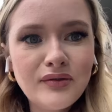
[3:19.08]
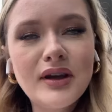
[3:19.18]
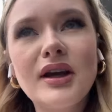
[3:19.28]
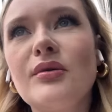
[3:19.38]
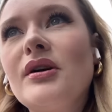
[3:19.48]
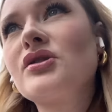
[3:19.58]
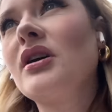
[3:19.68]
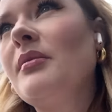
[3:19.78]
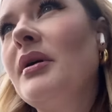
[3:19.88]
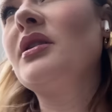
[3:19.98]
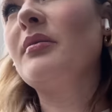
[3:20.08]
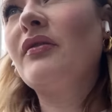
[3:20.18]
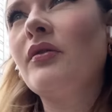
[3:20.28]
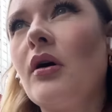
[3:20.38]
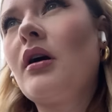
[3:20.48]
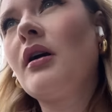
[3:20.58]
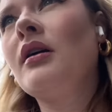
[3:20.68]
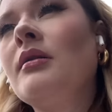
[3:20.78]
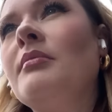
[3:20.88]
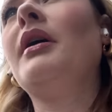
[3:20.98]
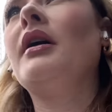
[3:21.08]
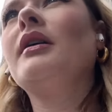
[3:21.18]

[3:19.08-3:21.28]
vegan restaurant. I've been there before, but